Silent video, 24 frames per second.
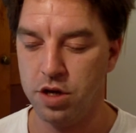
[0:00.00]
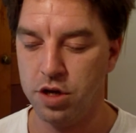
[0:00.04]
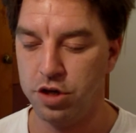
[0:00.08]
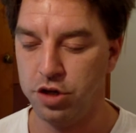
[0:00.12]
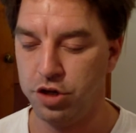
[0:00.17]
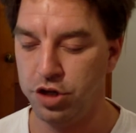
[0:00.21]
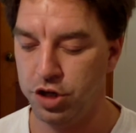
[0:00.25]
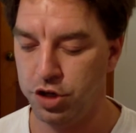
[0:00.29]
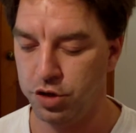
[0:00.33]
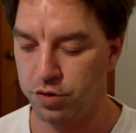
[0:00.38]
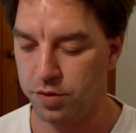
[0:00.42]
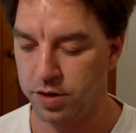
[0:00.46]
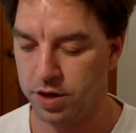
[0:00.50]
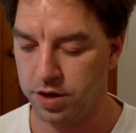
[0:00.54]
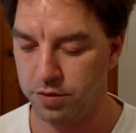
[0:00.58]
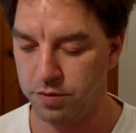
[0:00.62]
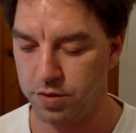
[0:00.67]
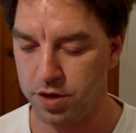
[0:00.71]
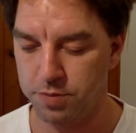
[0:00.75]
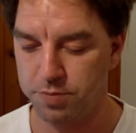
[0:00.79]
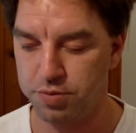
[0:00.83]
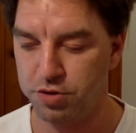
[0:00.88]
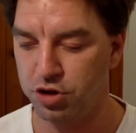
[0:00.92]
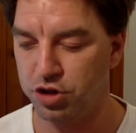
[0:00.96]
Do you really
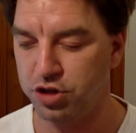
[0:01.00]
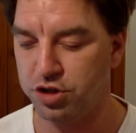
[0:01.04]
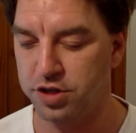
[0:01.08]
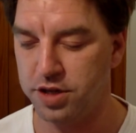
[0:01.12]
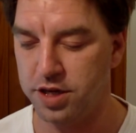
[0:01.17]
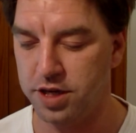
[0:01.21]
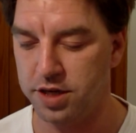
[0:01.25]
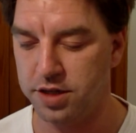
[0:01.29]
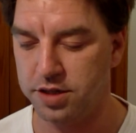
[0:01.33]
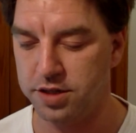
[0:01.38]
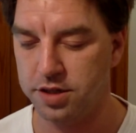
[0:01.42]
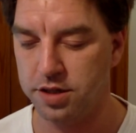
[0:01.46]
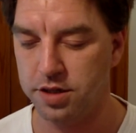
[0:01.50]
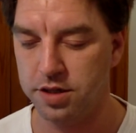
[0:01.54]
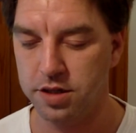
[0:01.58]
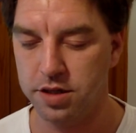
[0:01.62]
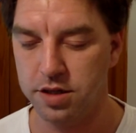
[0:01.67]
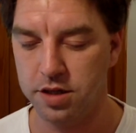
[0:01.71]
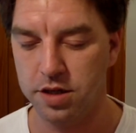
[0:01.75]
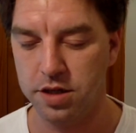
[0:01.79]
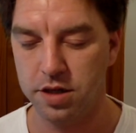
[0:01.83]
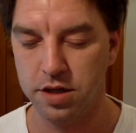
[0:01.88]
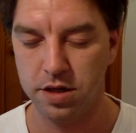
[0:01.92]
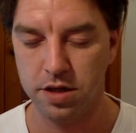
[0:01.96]
want to push this
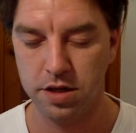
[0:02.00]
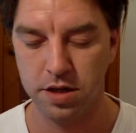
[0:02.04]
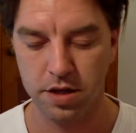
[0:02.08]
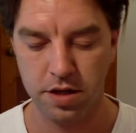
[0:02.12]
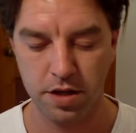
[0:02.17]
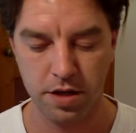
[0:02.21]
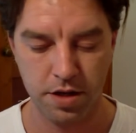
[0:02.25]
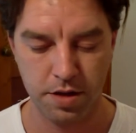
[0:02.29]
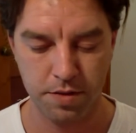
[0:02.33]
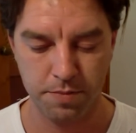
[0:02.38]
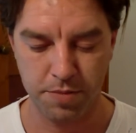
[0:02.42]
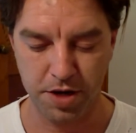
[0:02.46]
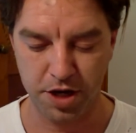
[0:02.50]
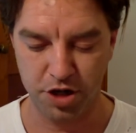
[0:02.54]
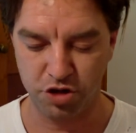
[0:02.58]
by